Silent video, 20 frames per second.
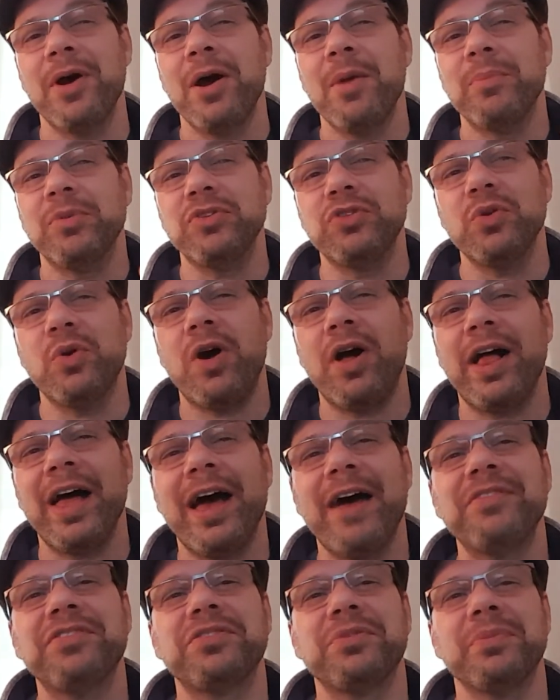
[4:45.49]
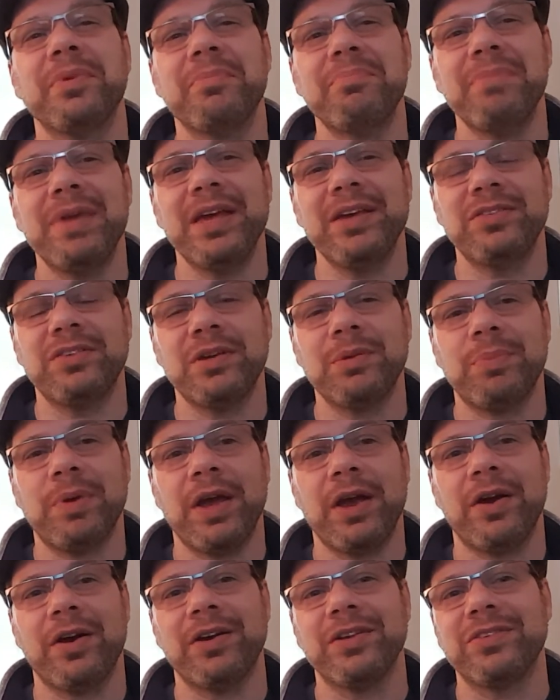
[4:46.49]
But you all have some amazing
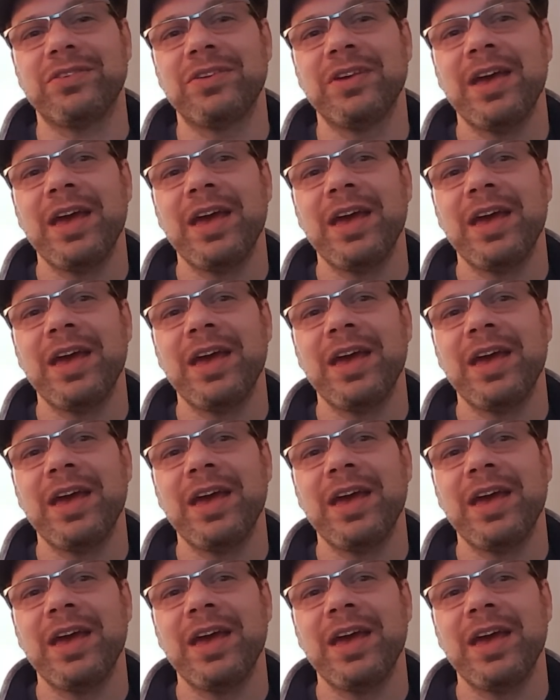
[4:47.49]
parents